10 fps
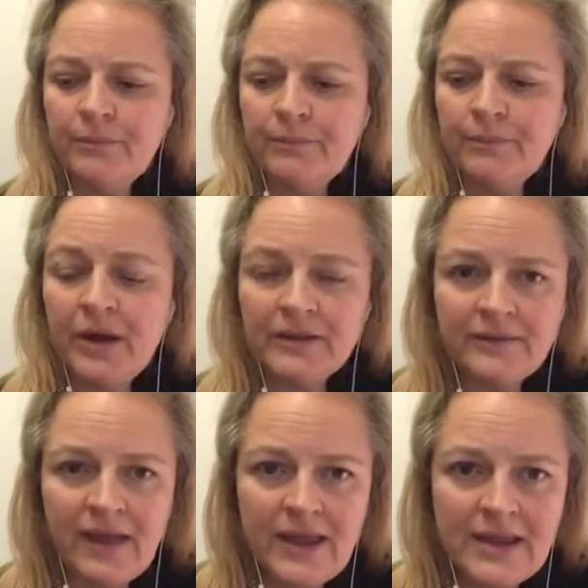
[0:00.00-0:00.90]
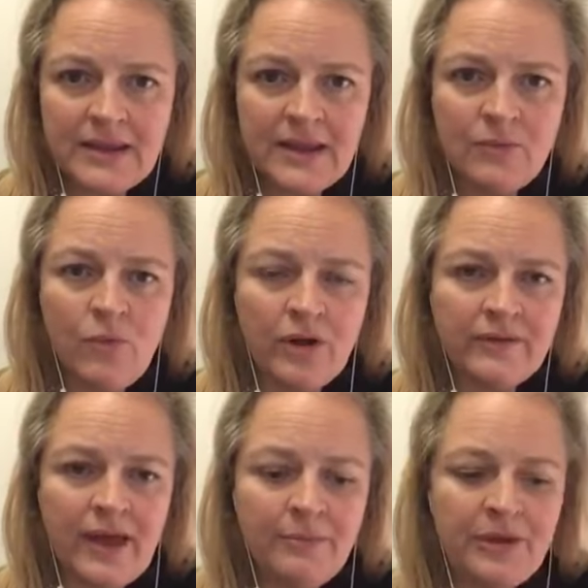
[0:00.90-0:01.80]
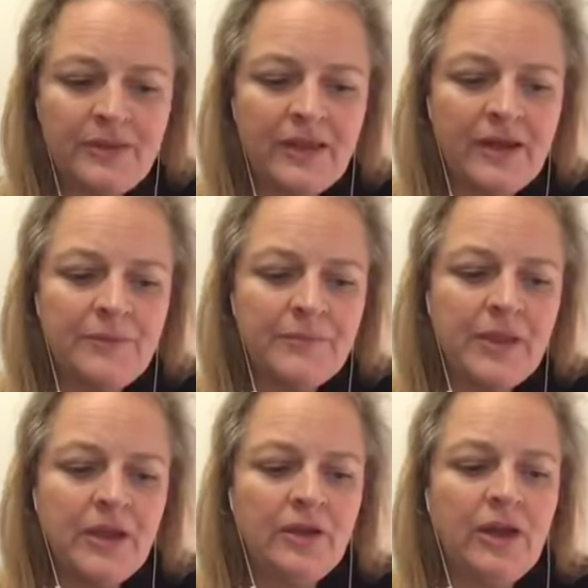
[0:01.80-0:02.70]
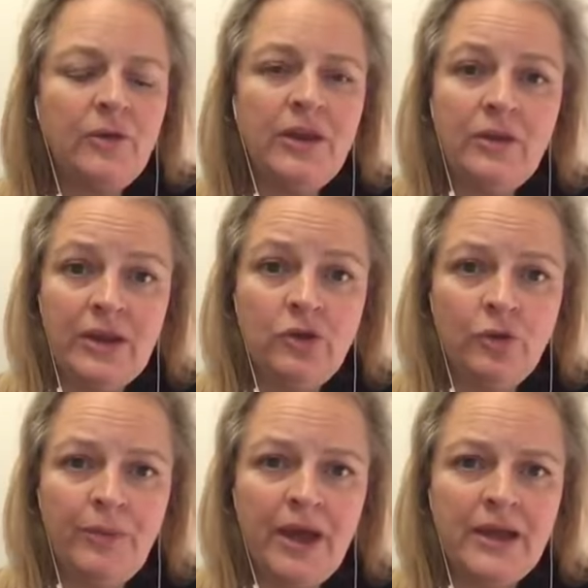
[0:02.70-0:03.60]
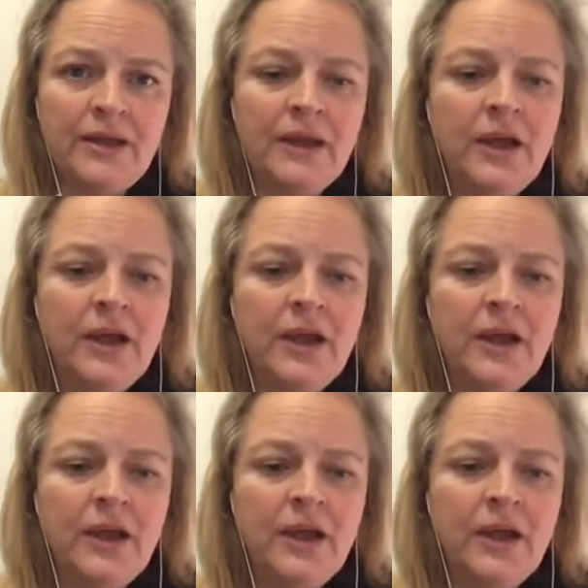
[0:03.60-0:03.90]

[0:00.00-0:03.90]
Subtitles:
partake in what's happening there in your pain.